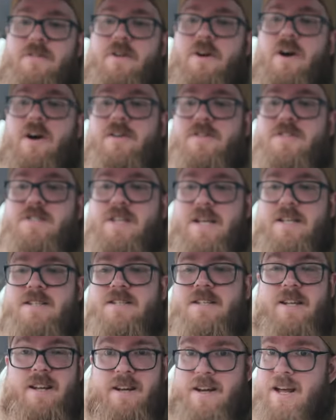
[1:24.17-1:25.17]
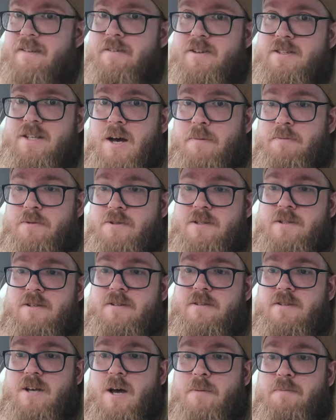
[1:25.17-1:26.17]
The R6 didn't have a
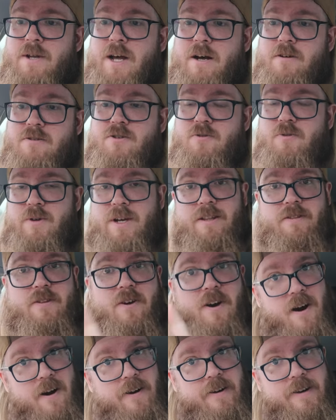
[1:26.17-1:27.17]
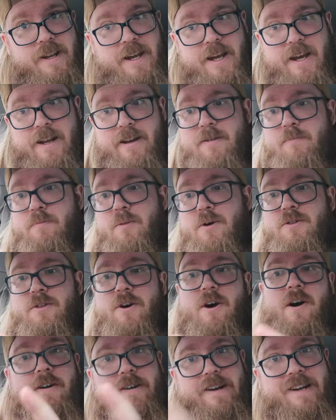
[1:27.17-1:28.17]
top-down screen, the R did, but
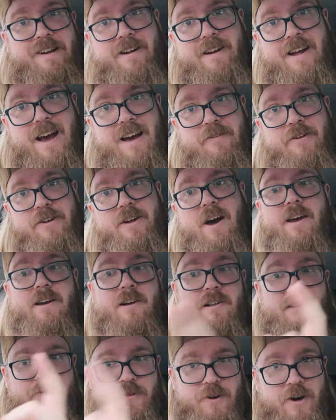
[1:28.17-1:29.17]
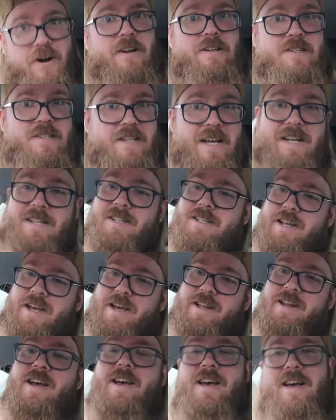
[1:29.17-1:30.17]
the R didn't have a dial, the R6
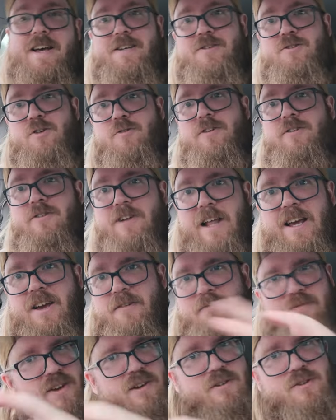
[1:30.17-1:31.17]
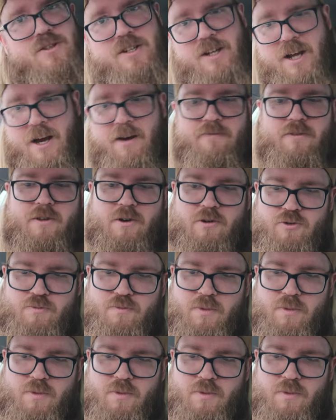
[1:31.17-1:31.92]
did. So they're like a fusion of those